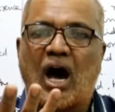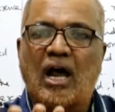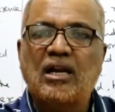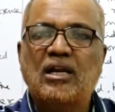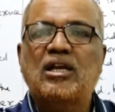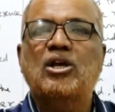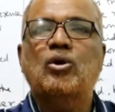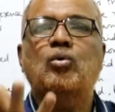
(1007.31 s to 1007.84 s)

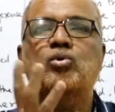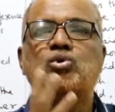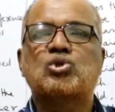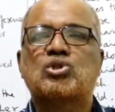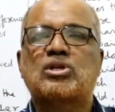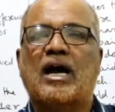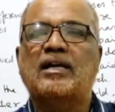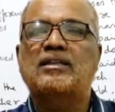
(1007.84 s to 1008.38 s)

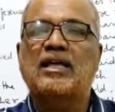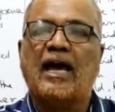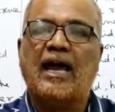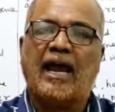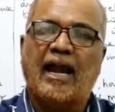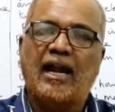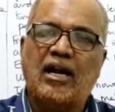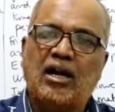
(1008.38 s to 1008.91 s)
unused at
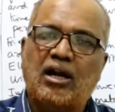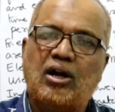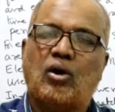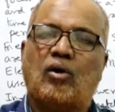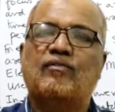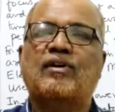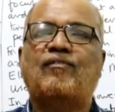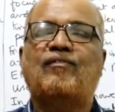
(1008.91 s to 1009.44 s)
the end
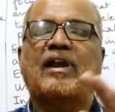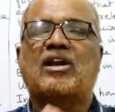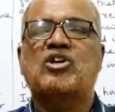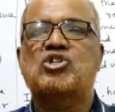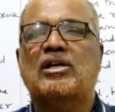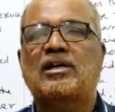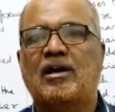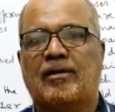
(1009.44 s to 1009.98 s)
of the
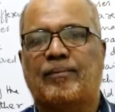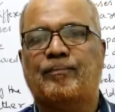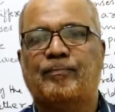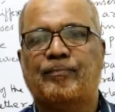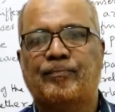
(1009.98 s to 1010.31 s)
financial year.